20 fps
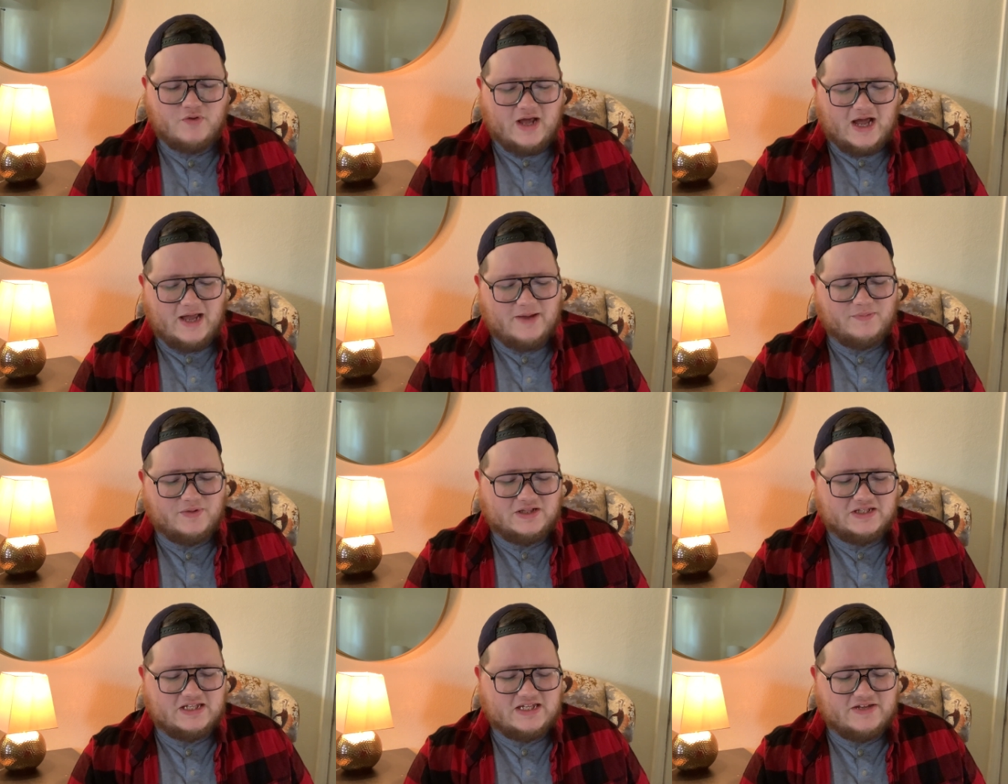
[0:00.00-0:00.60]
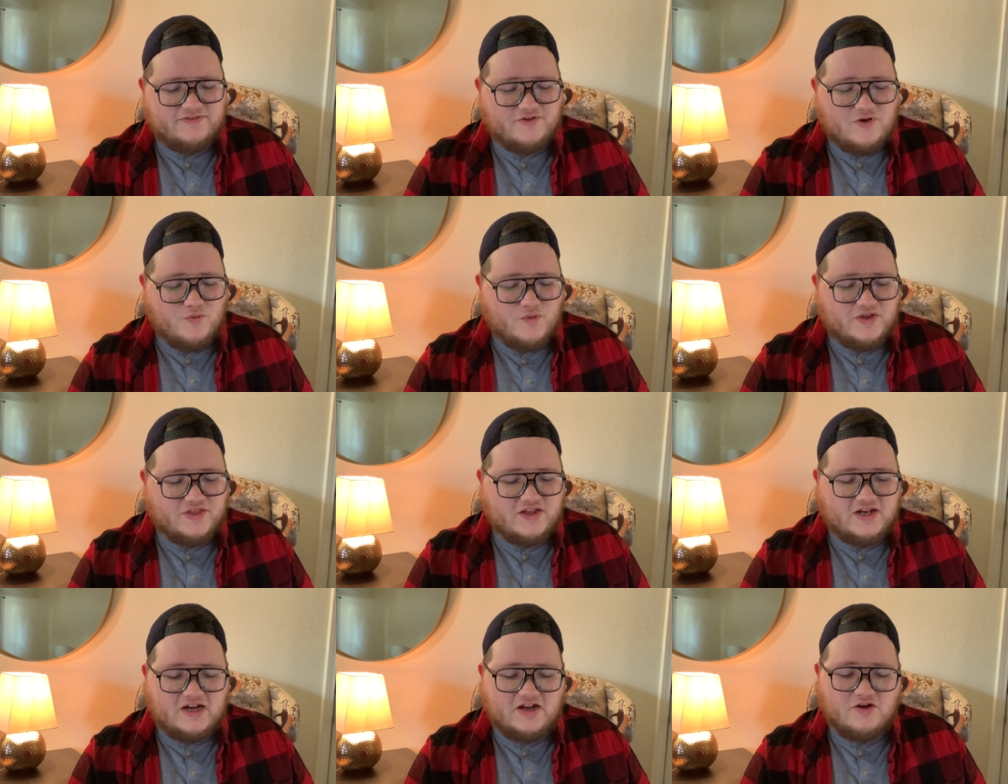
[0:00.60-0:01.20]
I believe,
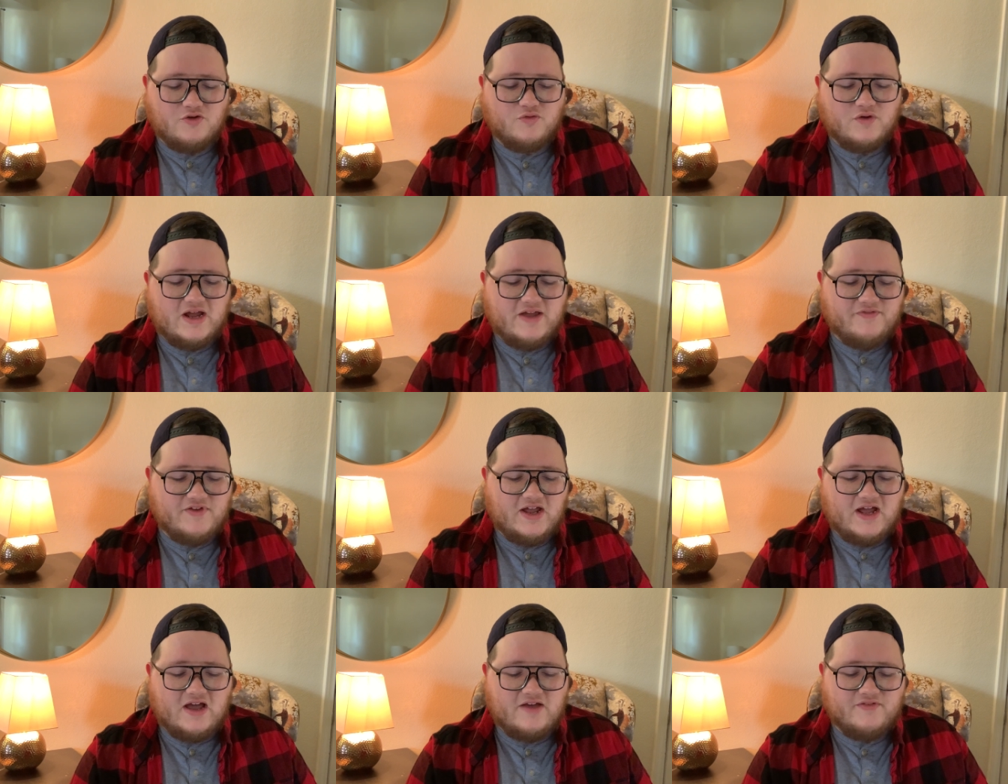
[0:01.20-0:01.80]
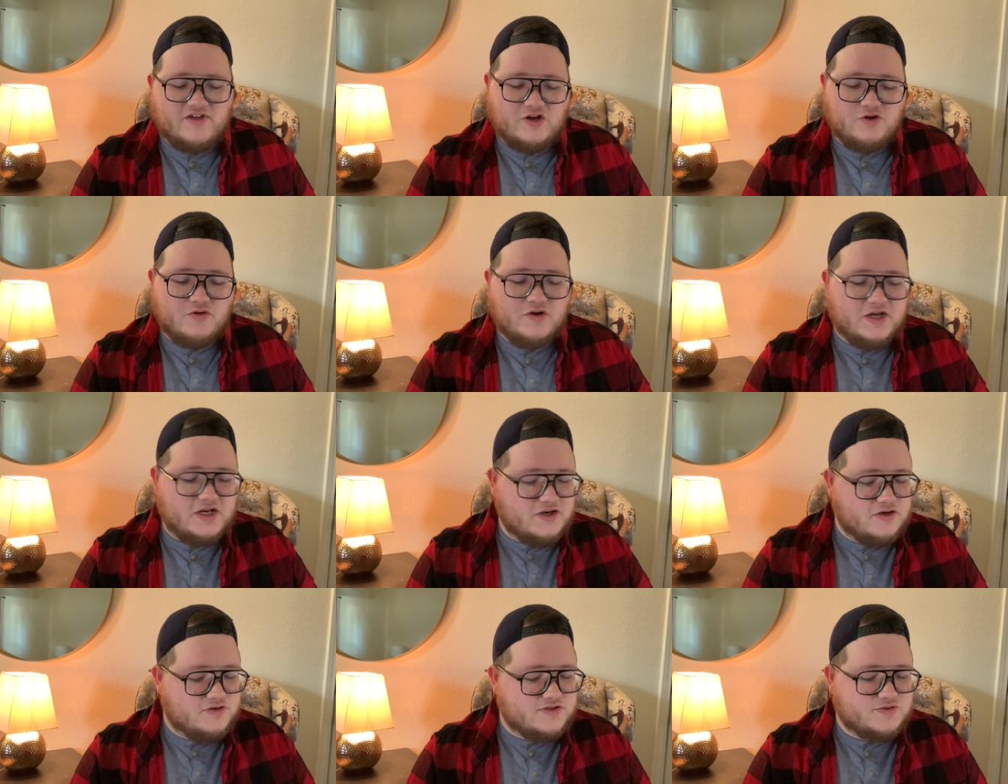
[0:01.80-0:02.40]
with an engraving of a
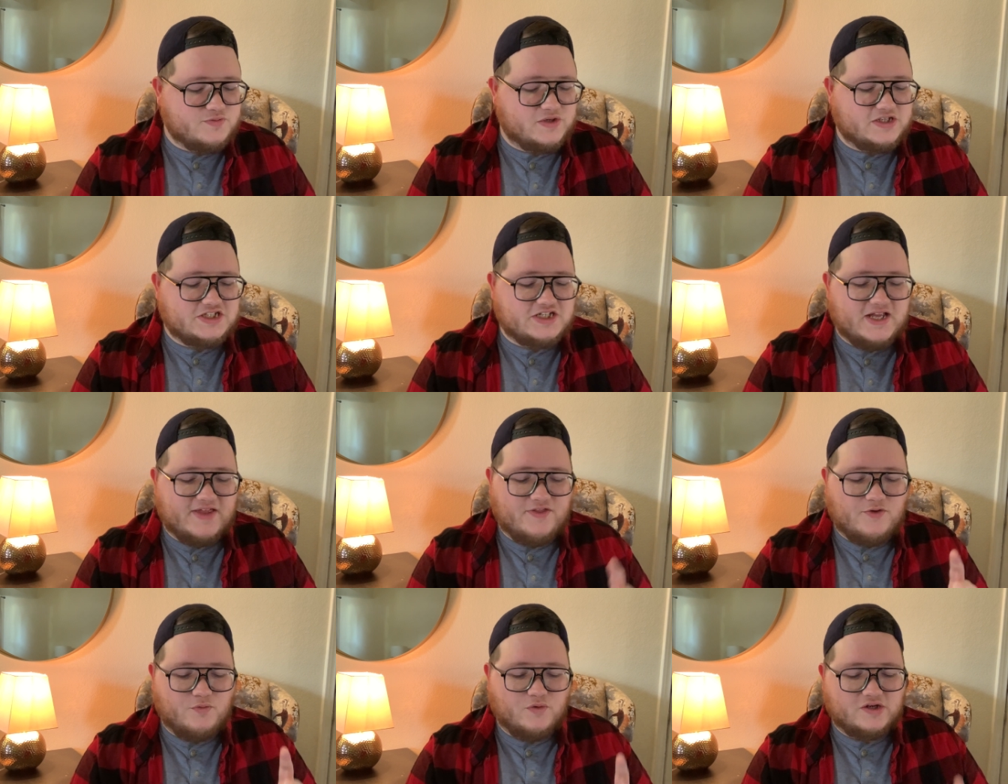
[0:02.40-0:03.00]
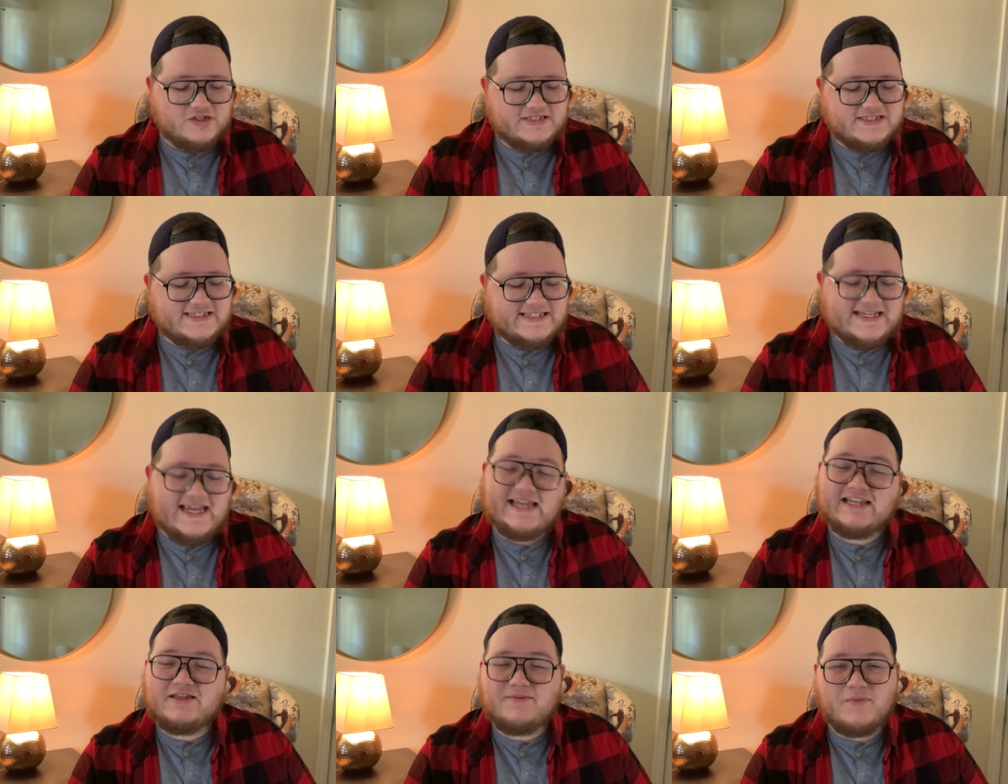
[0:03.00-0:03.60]
crooked-nosed witch and the word
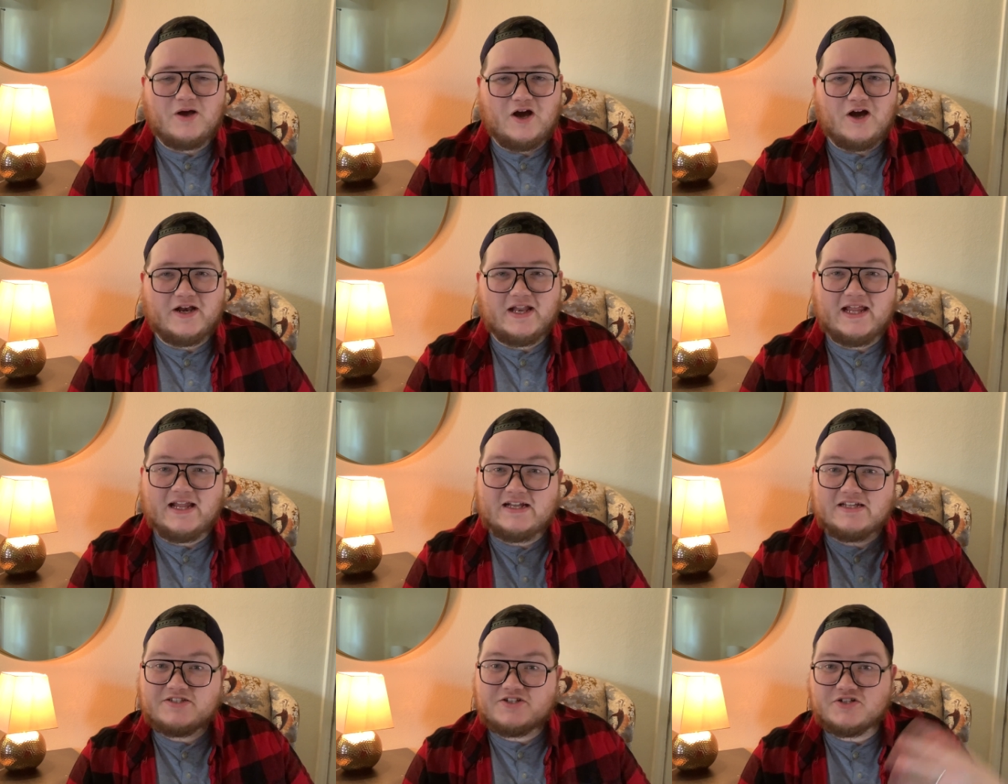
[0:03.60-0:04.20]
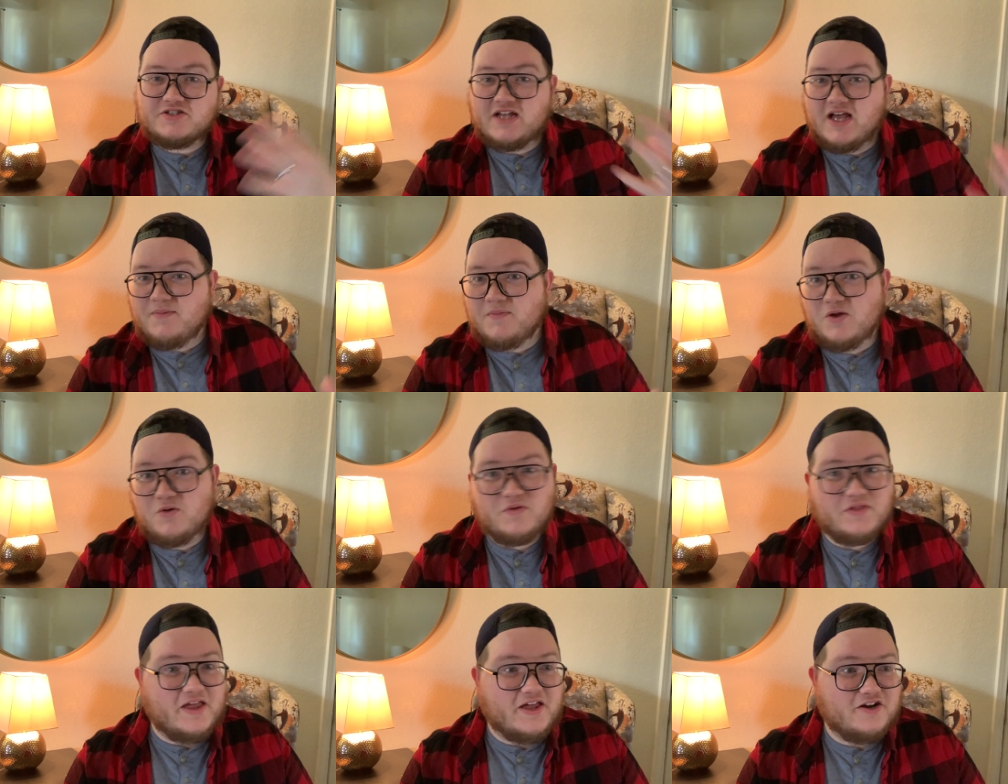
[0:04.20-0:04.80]
Salem on it, and it starts humming
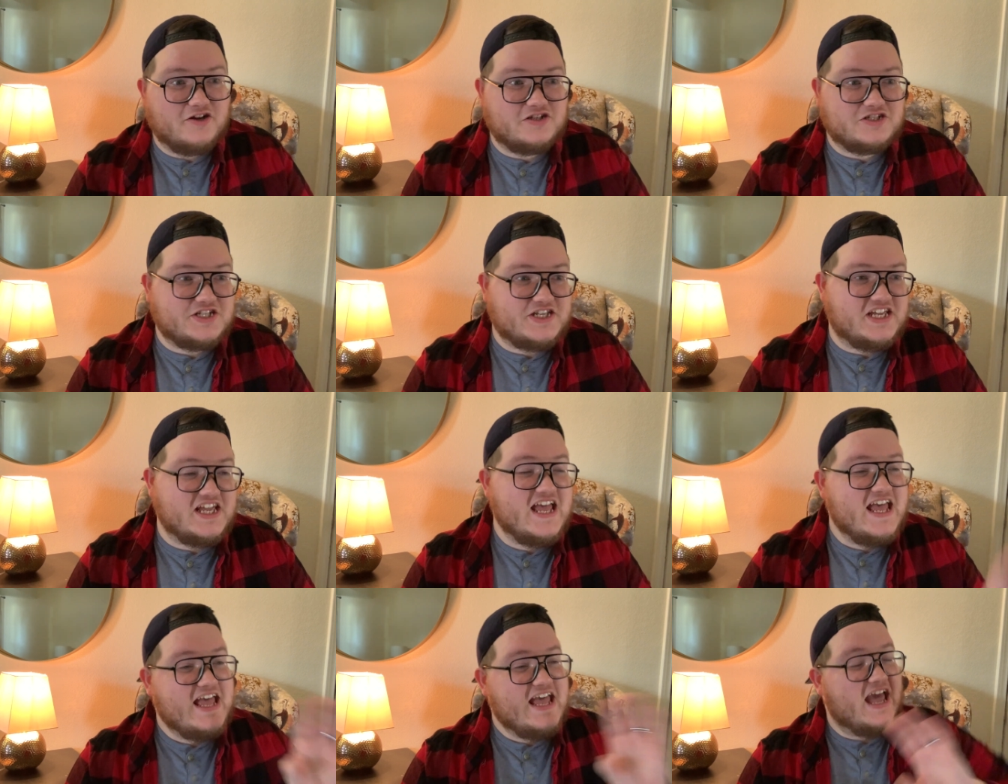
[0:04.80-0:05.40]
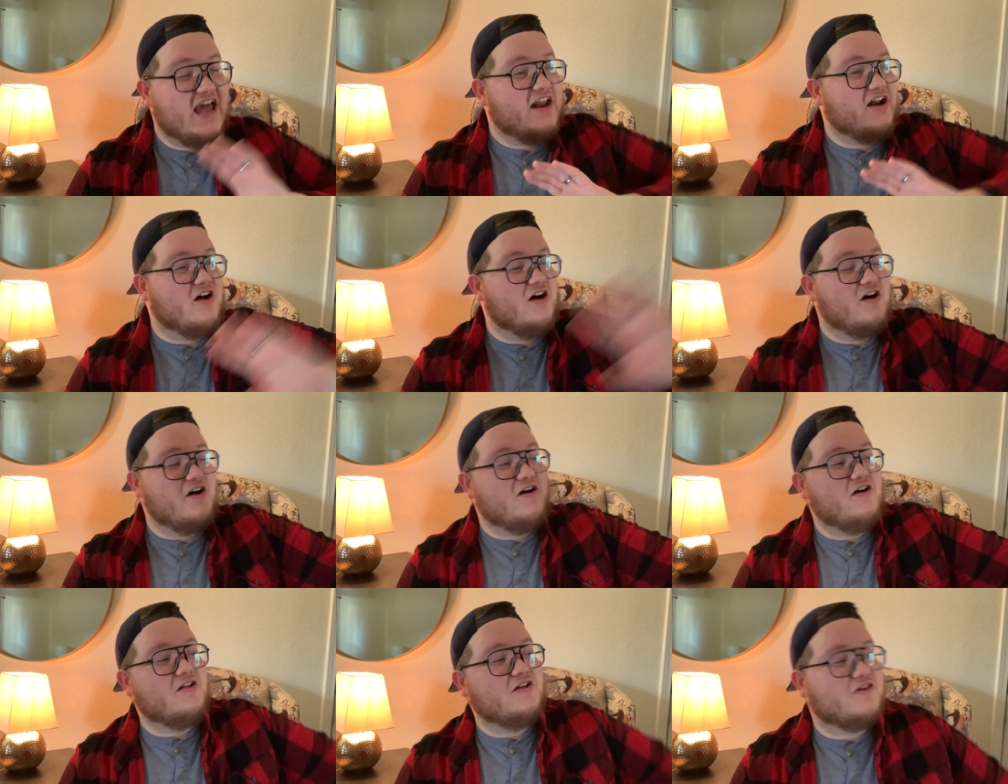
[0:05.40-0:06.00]
with energy. And
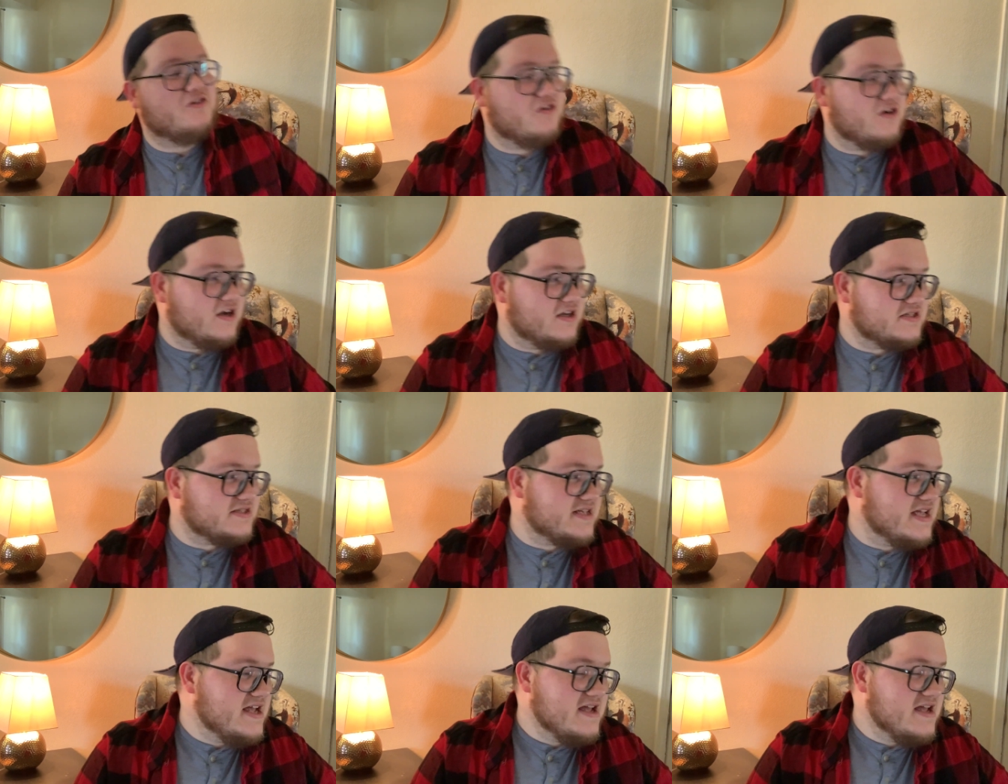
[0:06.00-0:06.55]
all across